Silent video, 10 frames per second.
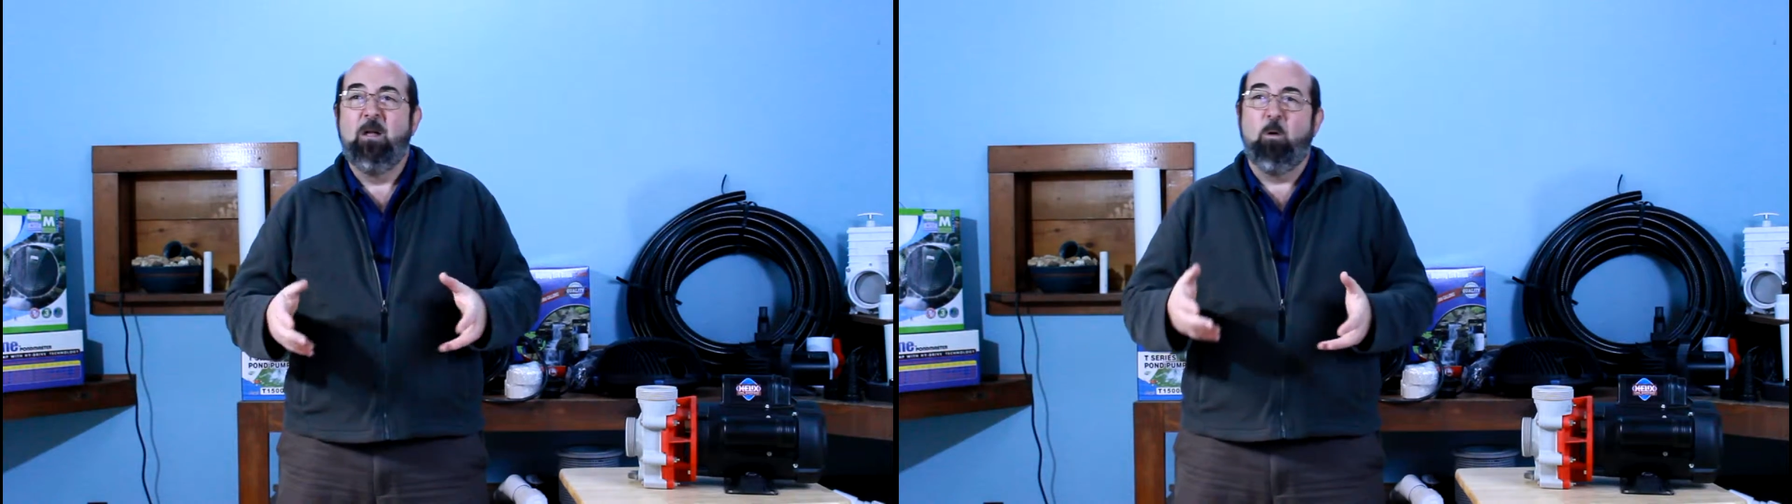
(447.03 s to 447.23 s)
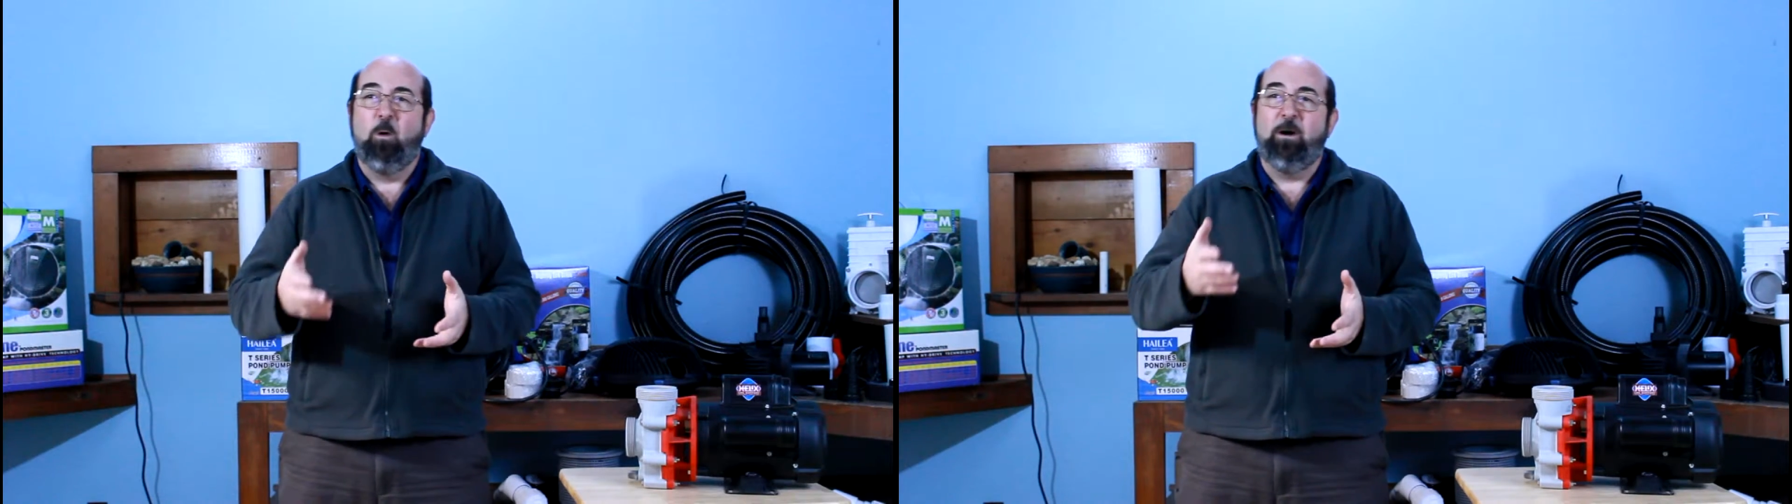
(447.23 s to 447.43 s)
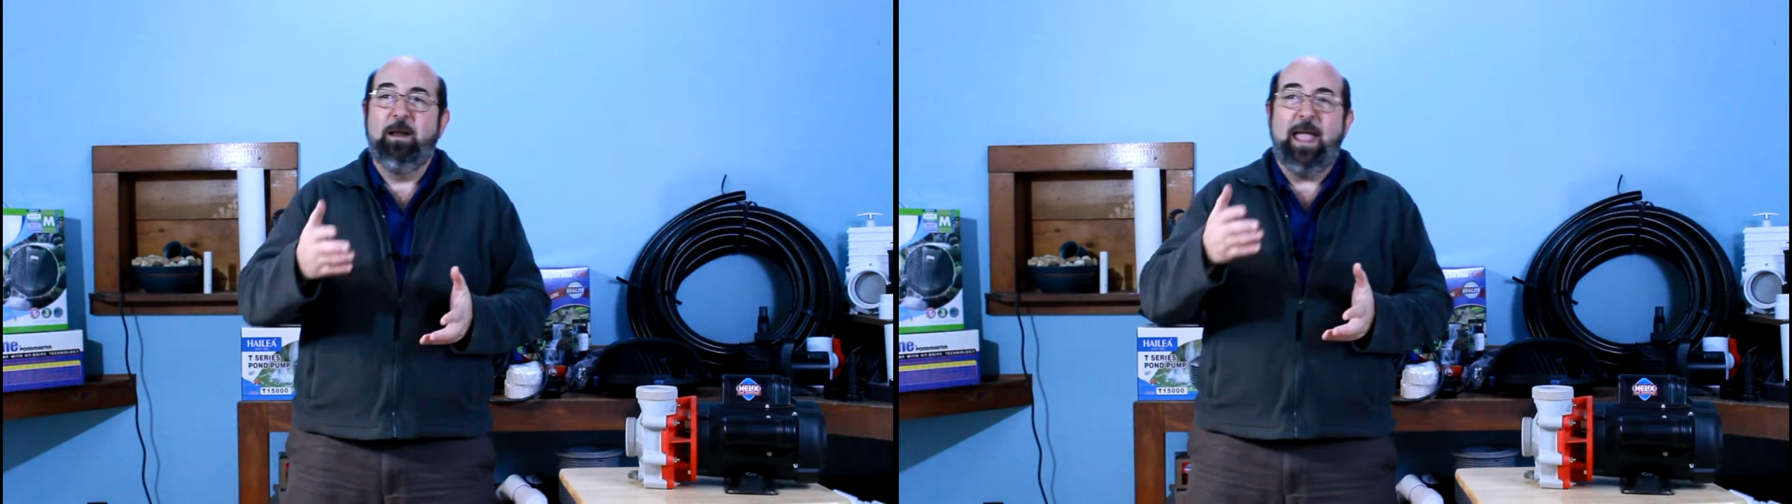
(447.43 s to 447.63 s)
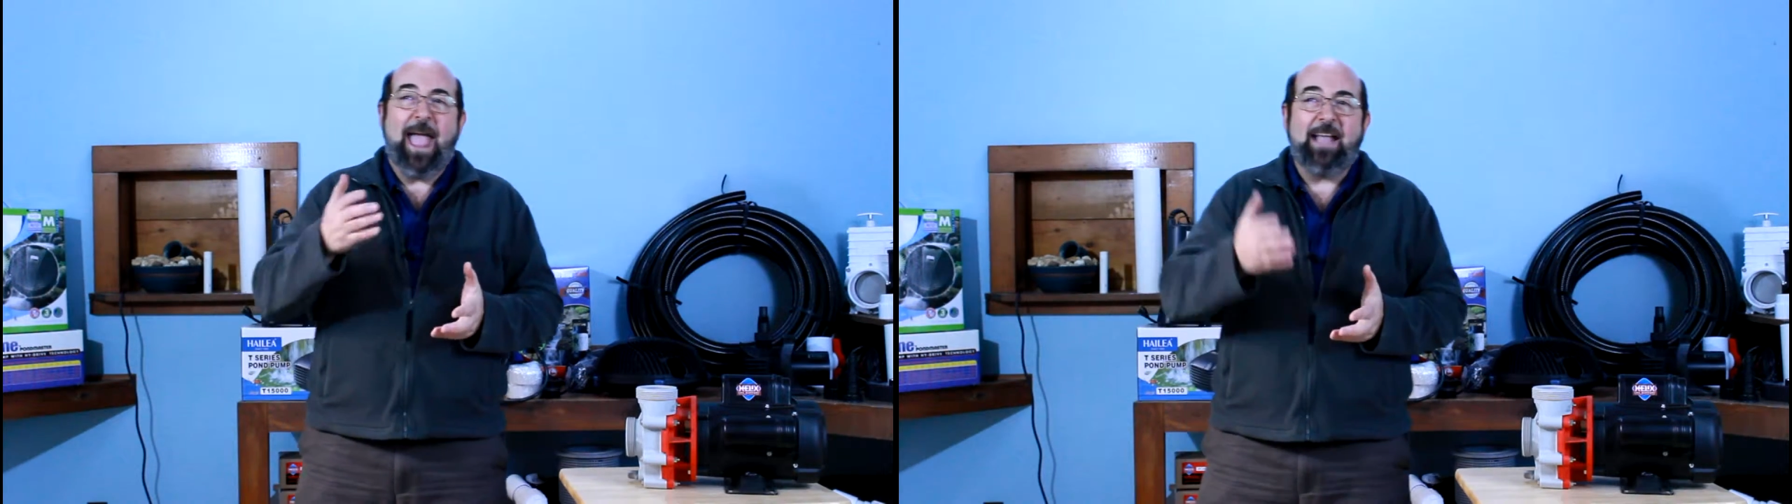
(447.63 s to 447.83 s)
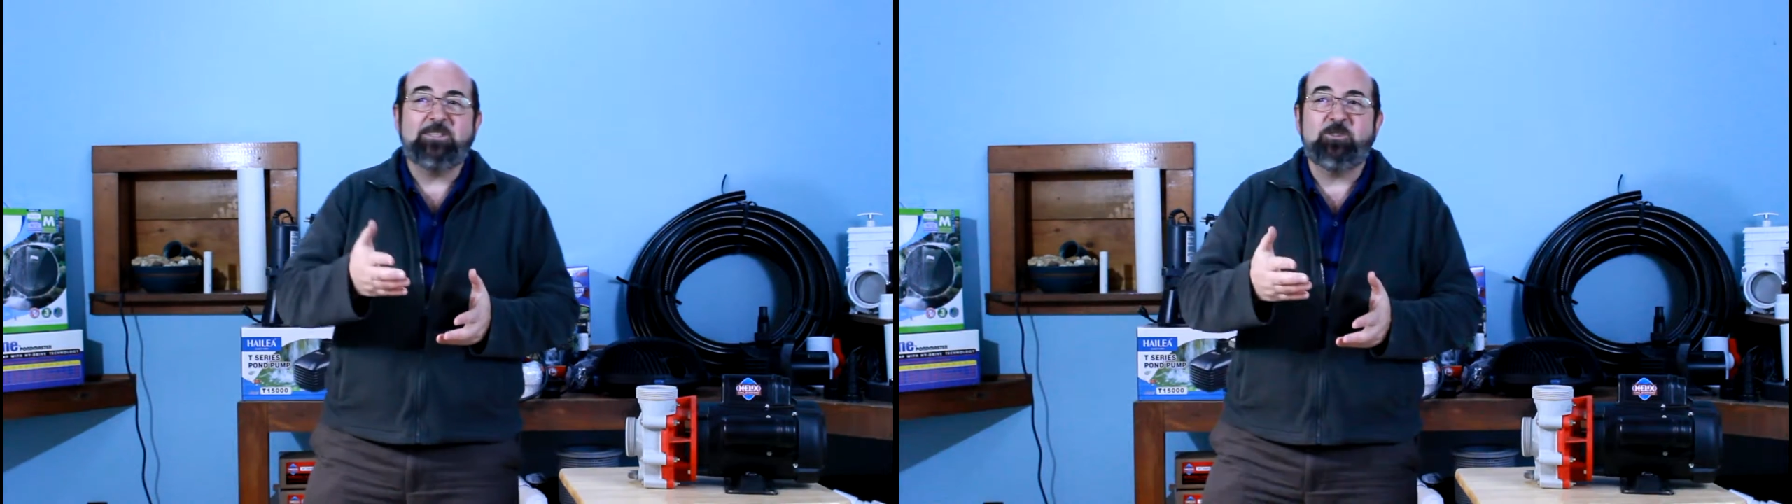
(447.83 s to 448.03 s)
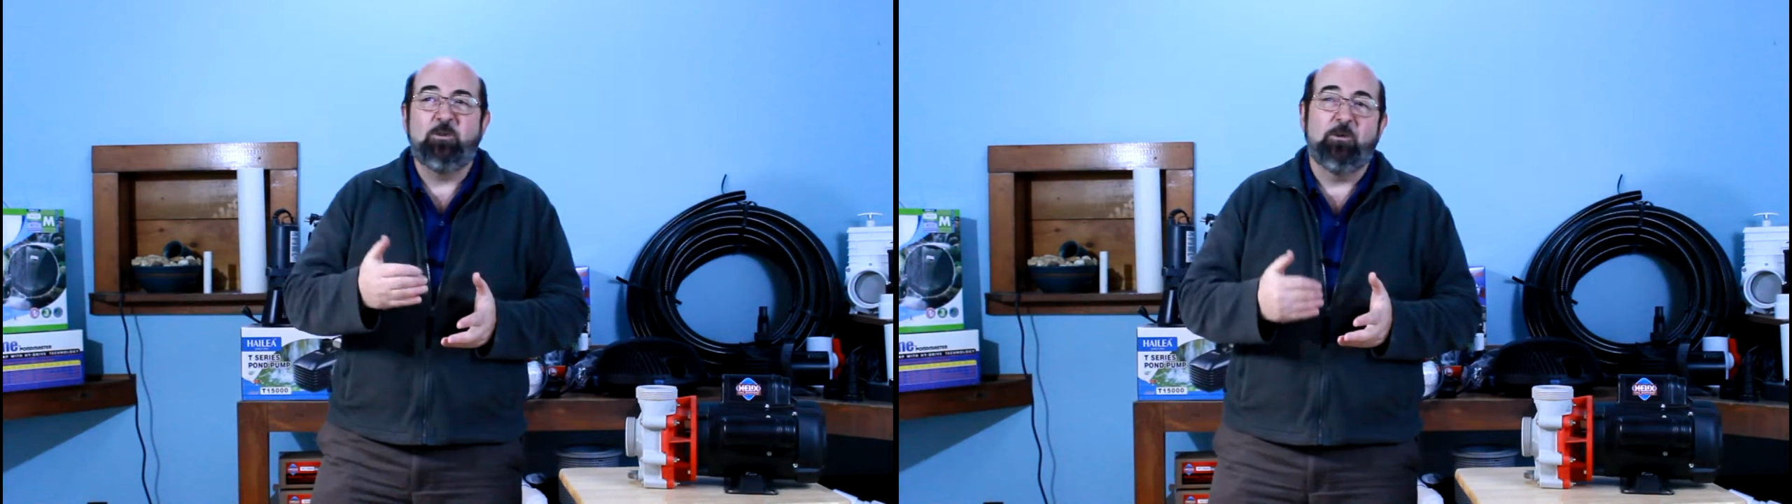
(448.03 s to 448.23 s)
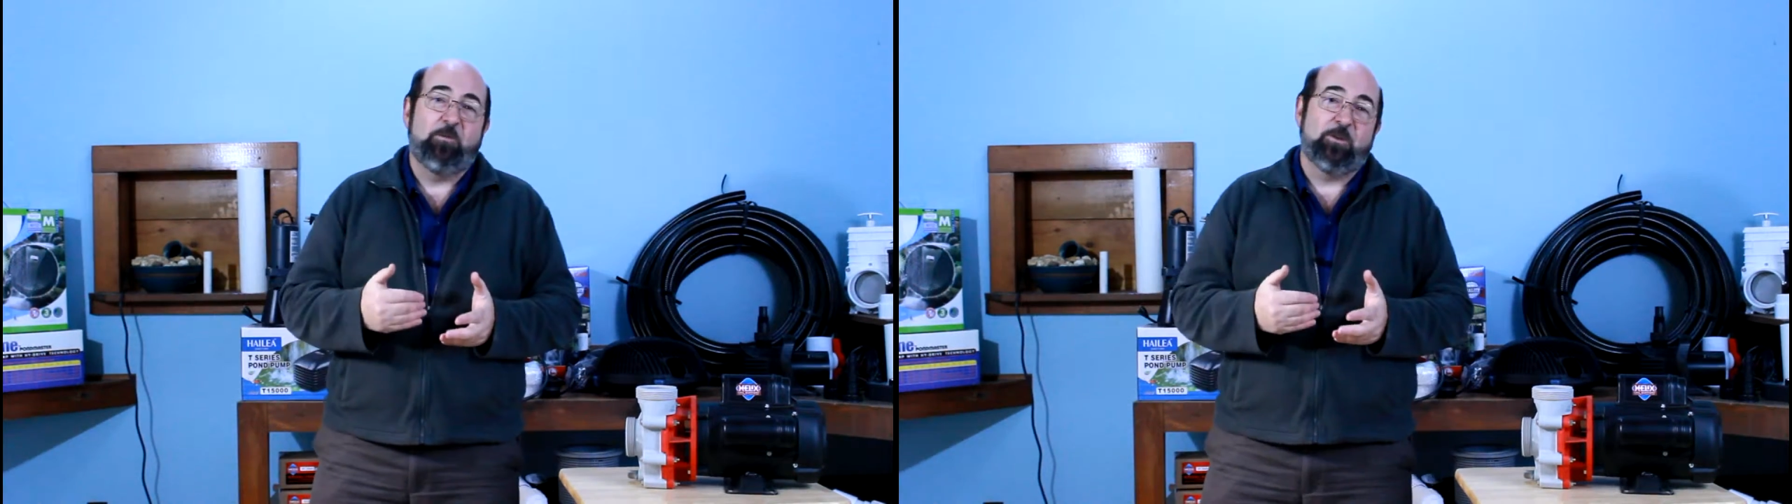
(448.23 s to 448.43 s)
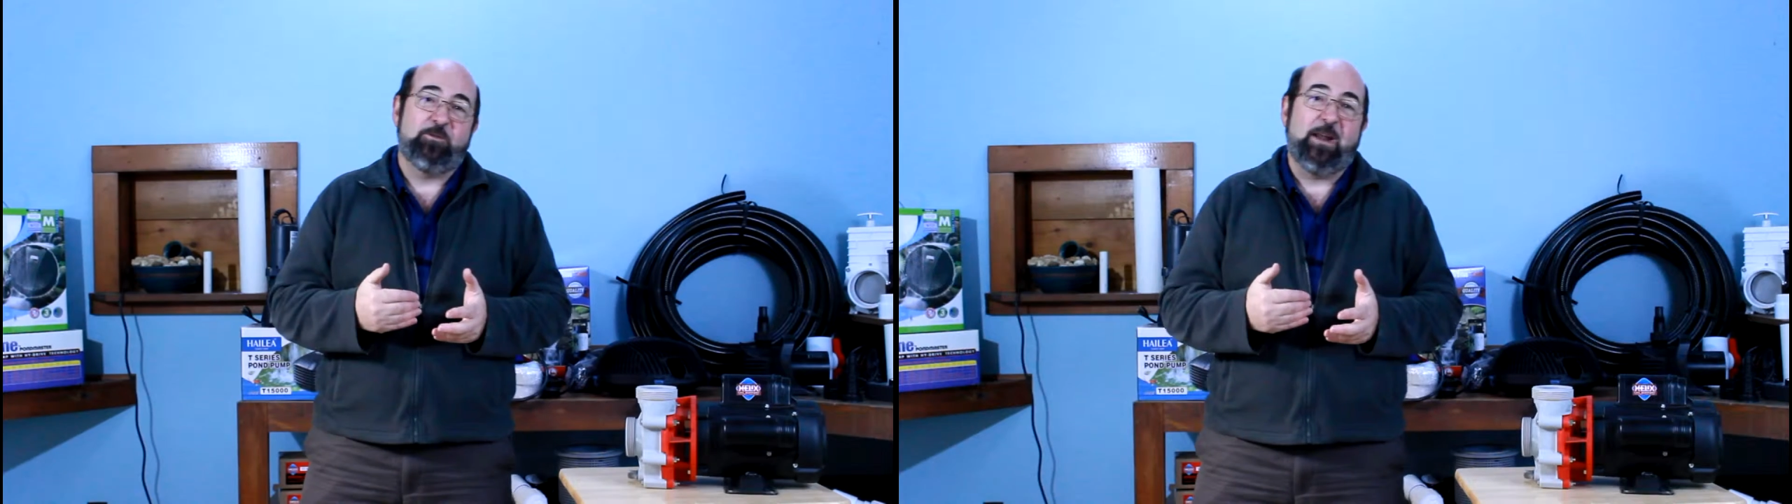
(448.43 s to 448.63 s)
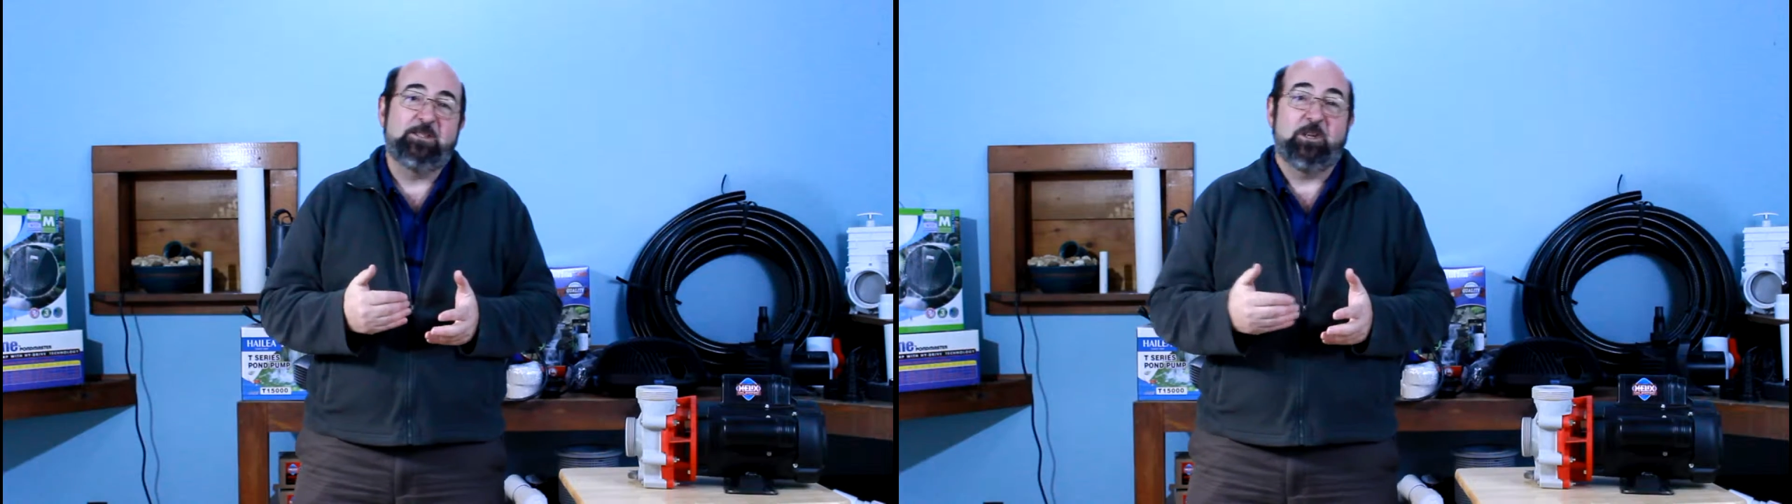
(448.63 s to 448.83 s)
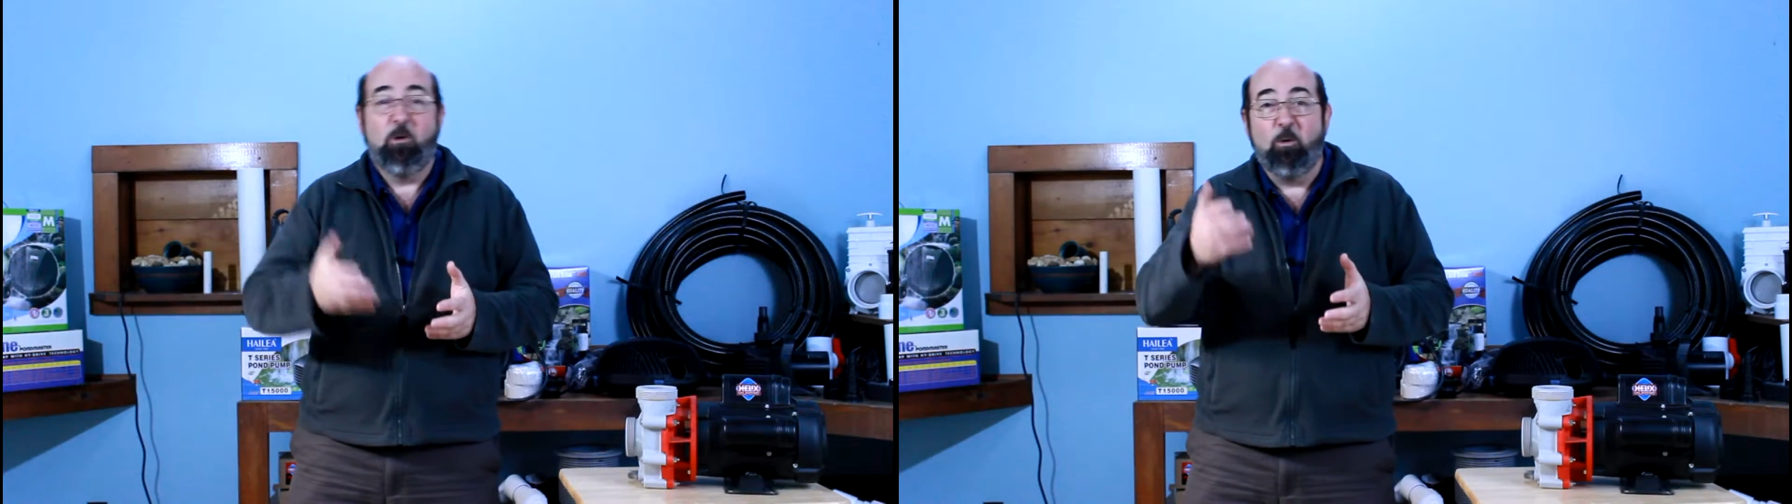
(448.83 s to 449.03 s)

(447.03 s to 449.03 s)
or external filtration